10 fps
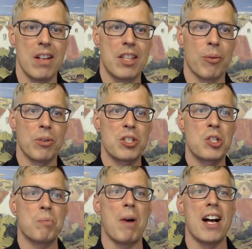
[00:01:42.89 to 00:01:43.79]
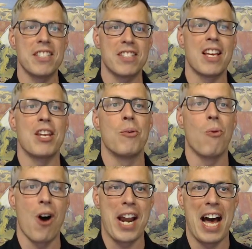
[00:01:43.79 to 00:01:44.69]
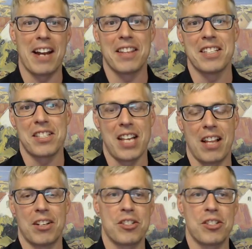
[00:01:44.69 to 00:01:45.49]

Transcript: the response that you want out of the seller.